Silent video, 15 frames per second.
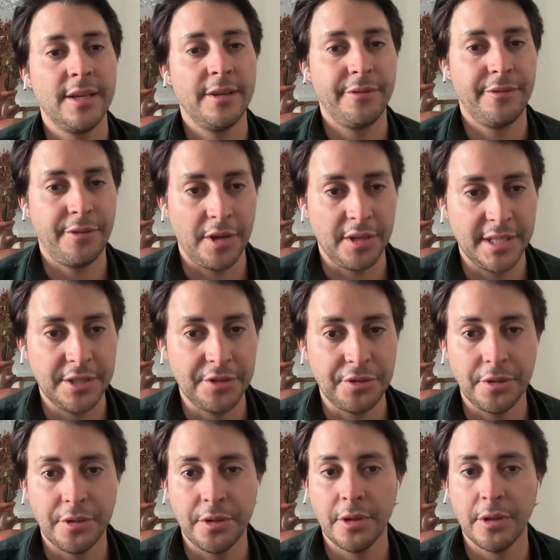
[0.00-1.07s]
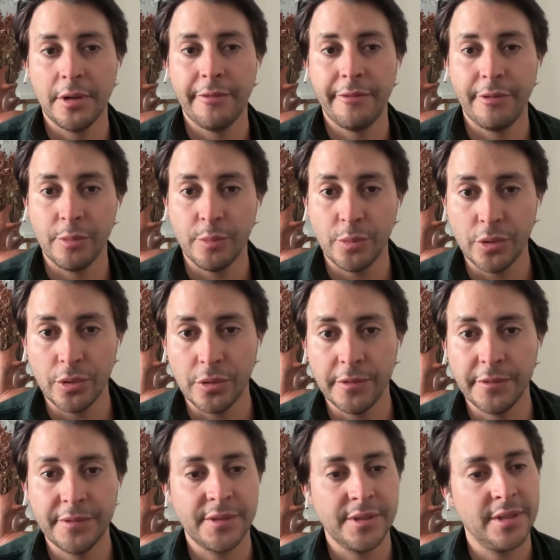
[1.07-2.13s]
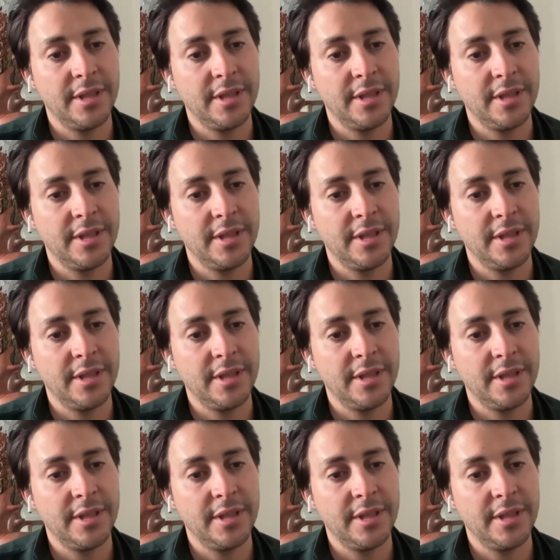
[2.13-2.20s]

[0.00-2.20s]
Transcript: furniture, phone booth,